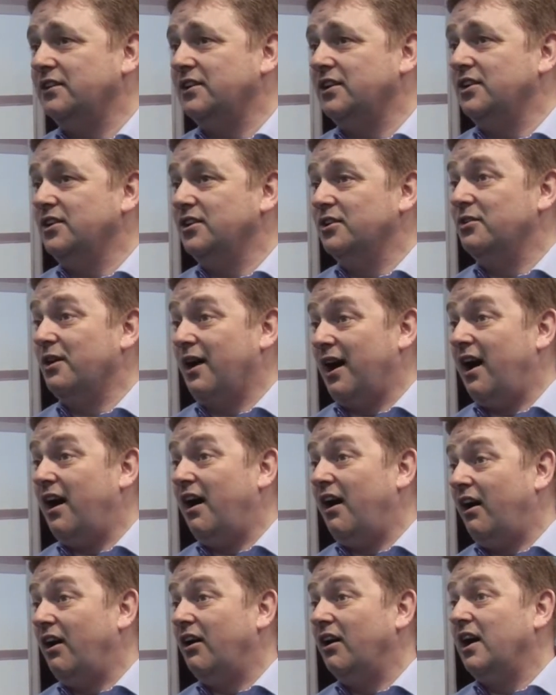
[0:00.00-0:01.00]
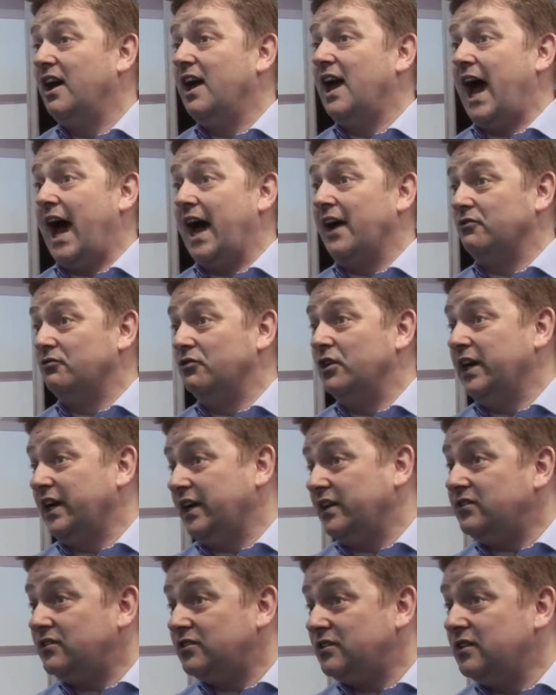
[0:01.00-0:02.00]
that you are at
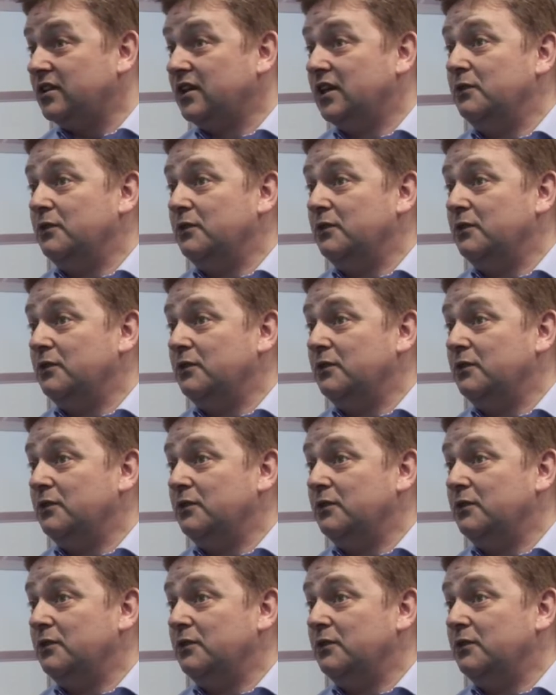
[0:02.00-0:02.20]
risk